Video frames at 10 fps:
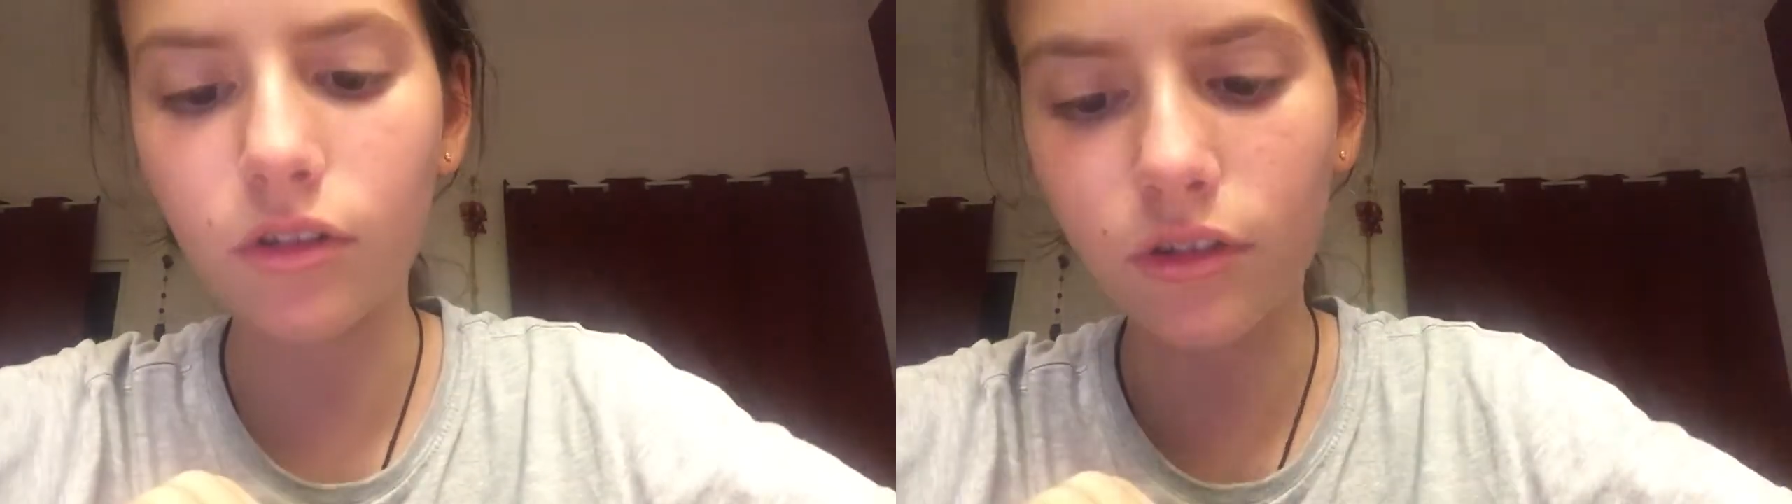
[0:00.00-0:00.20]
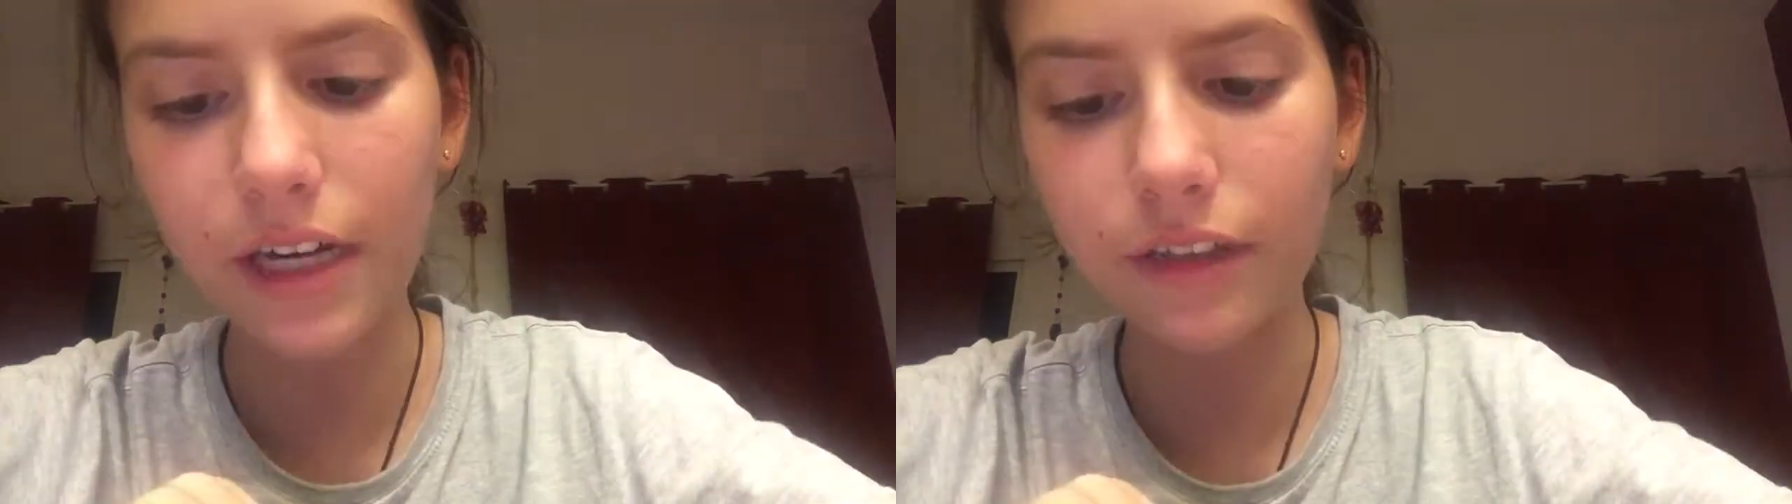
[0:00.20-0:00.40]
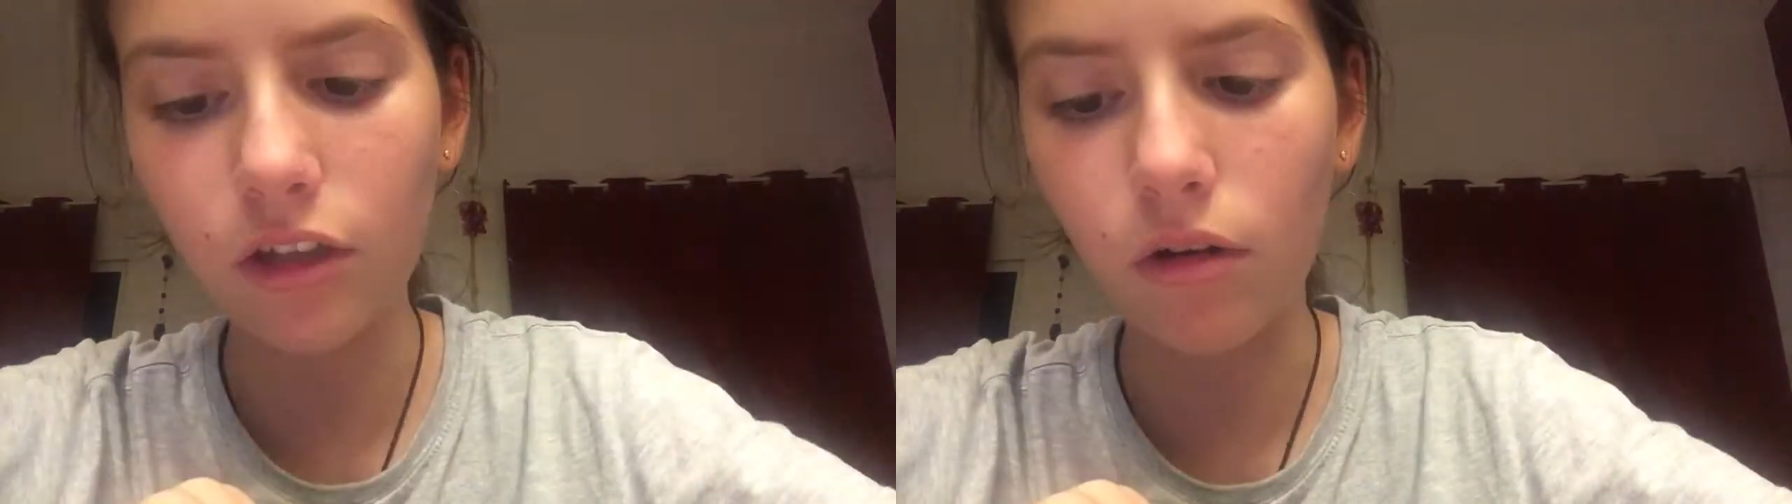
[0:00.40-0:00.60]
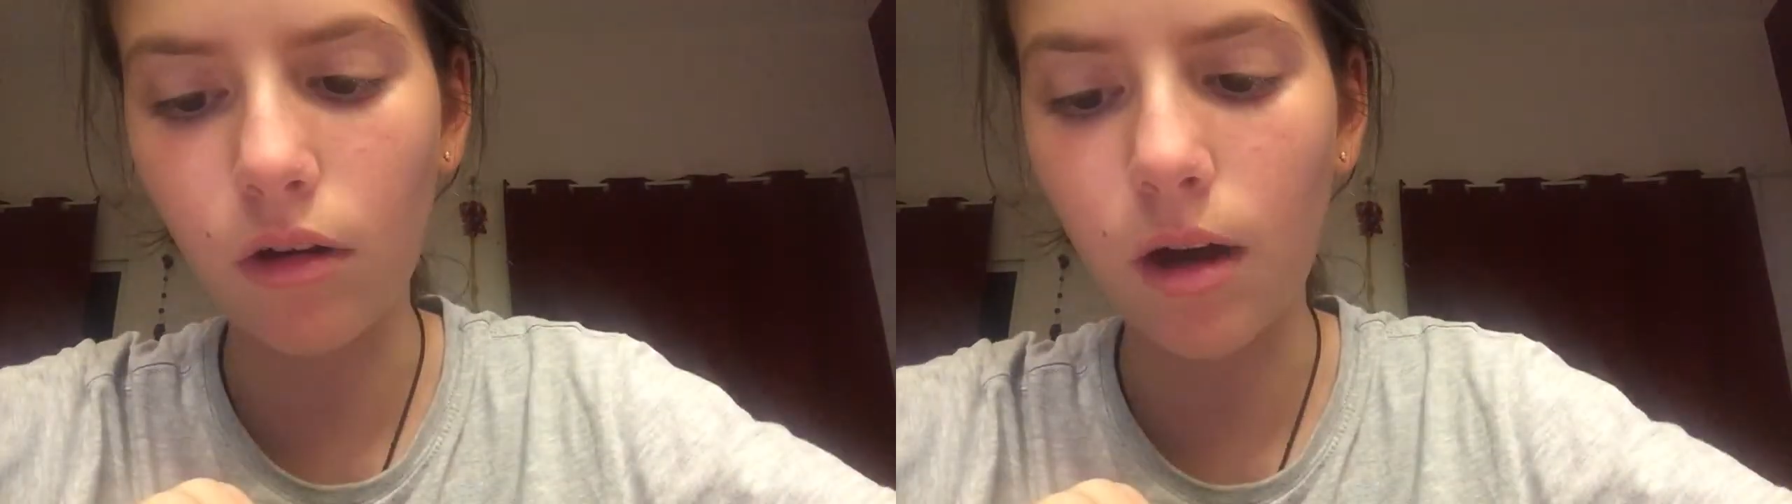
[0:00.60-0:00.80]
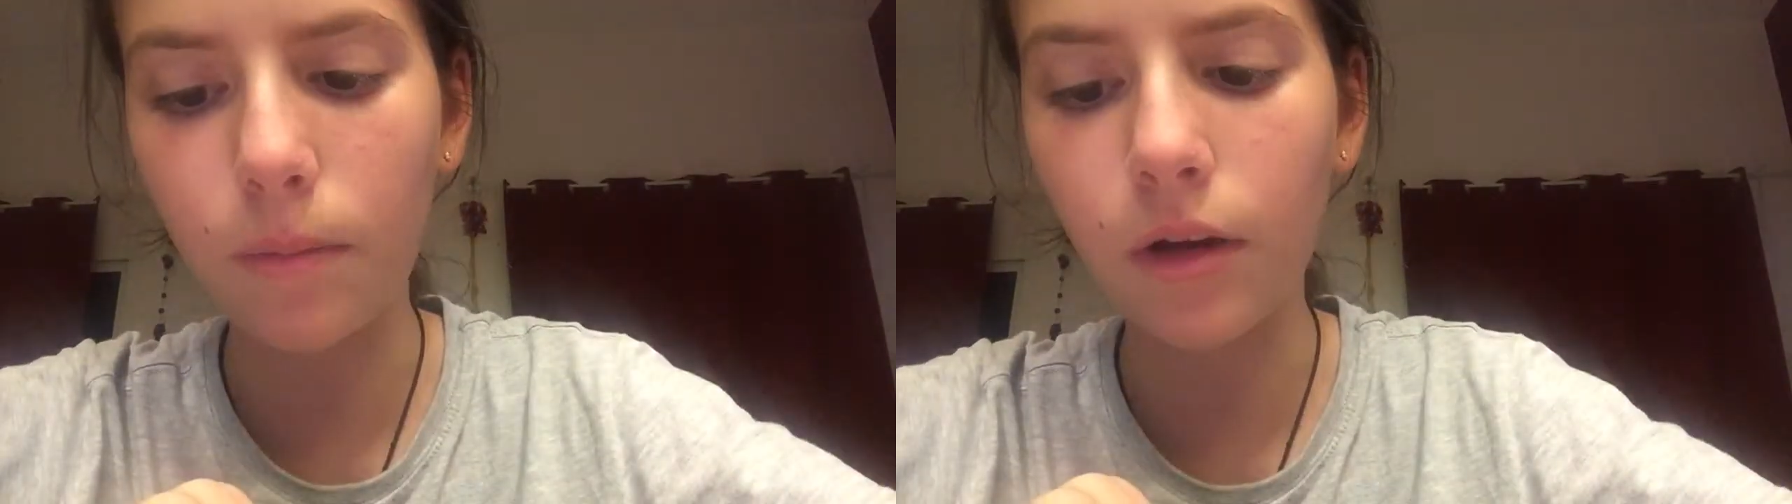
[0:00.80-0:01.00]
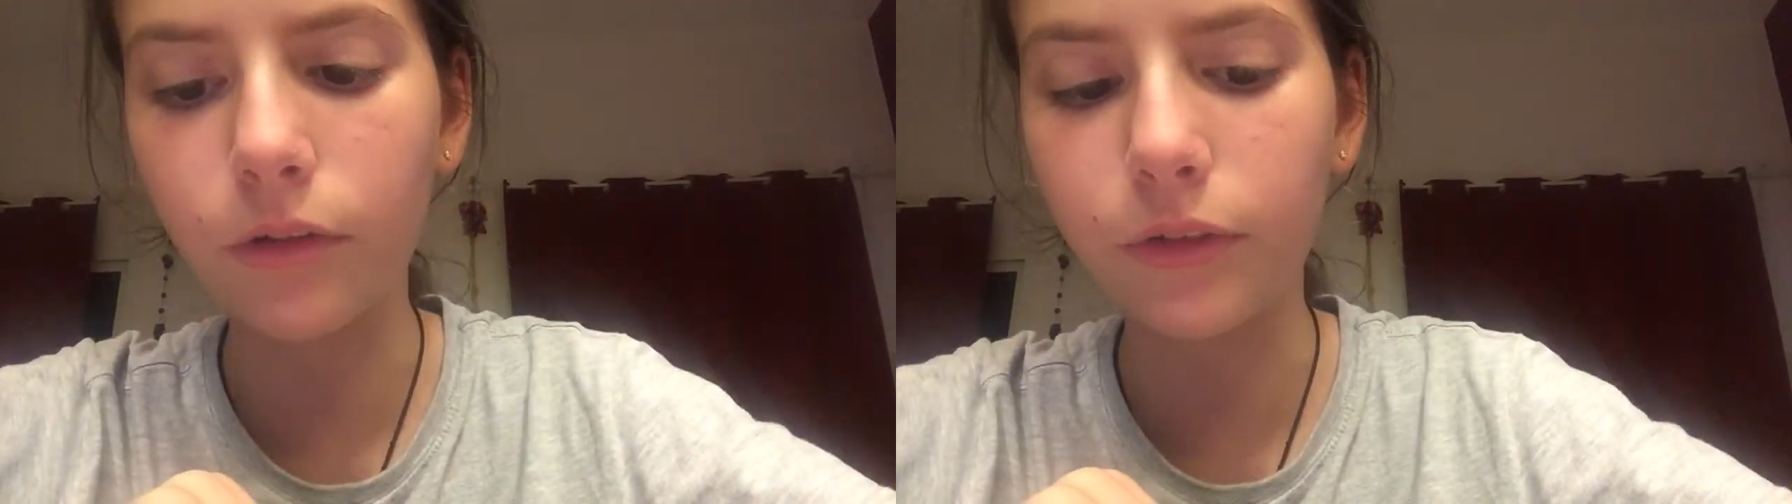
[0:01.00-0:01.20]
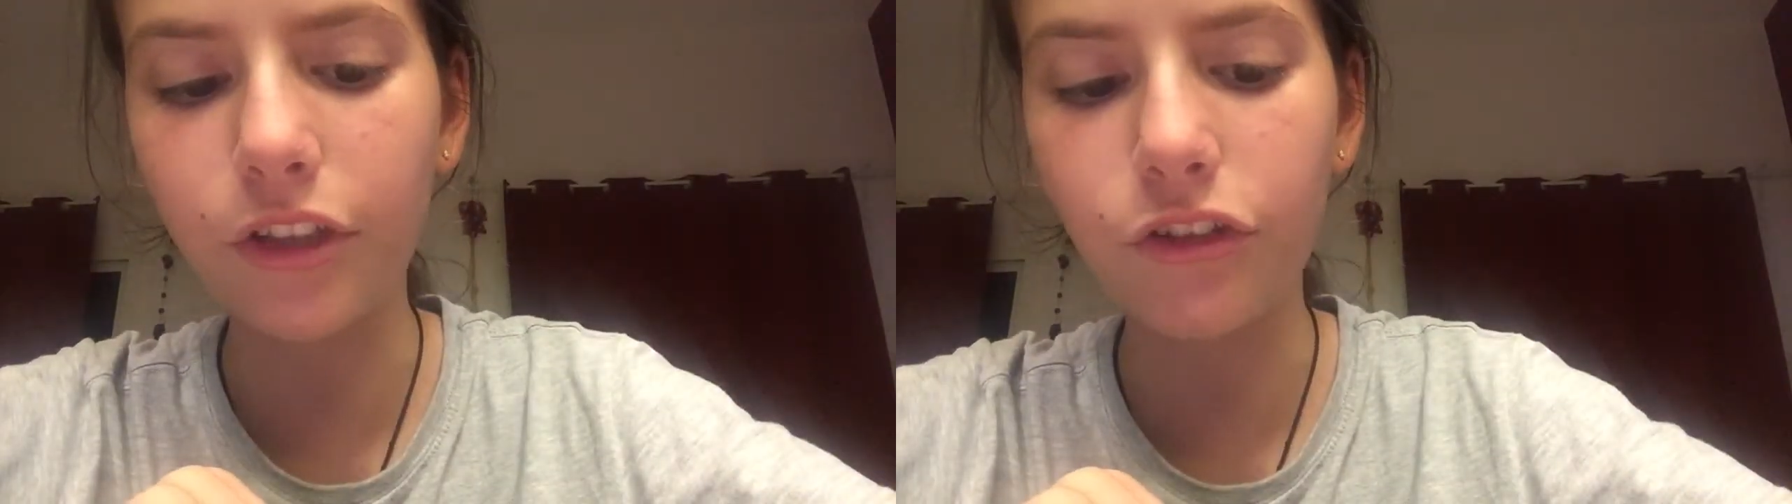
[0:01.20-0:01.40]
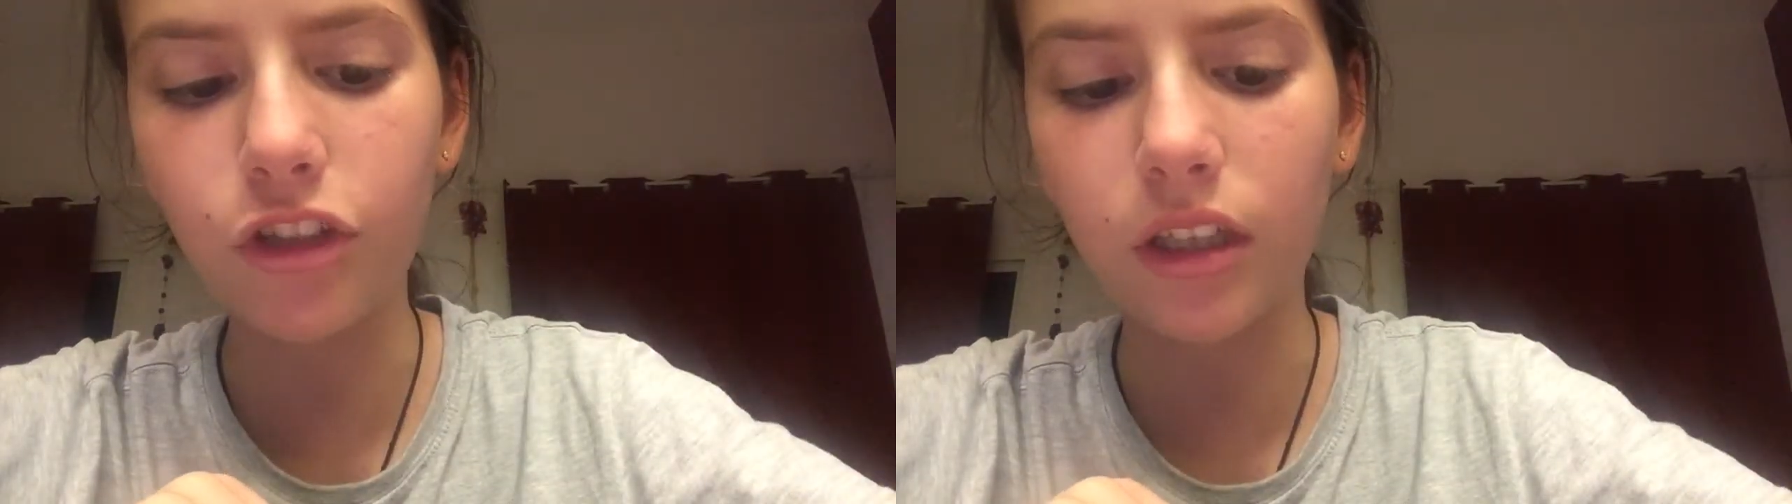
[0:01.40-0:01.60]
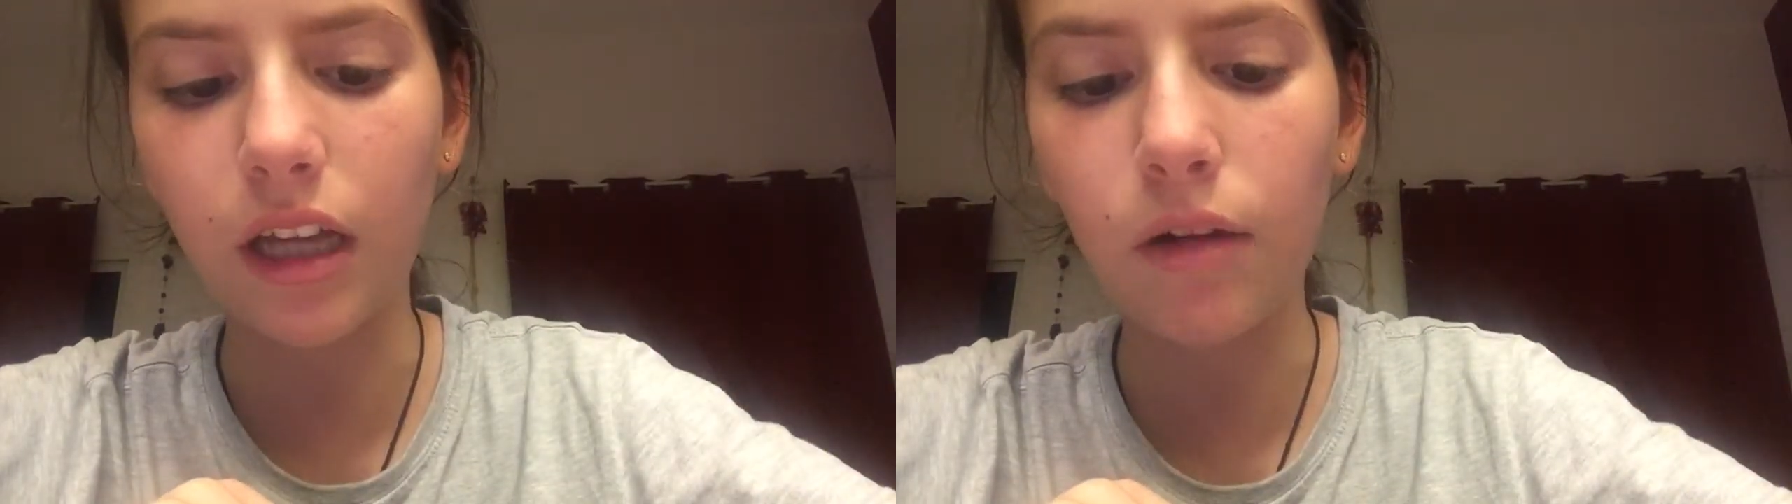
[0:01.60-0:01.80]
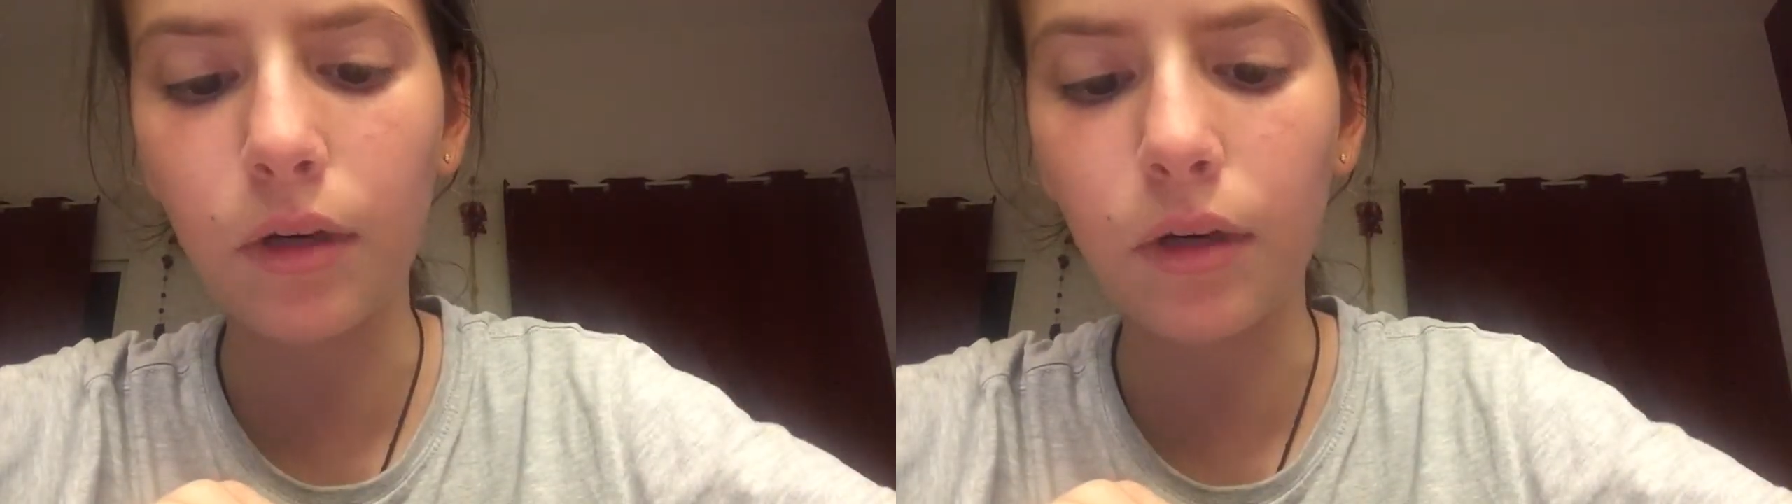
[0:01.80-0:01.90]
cried Noah upon reaching the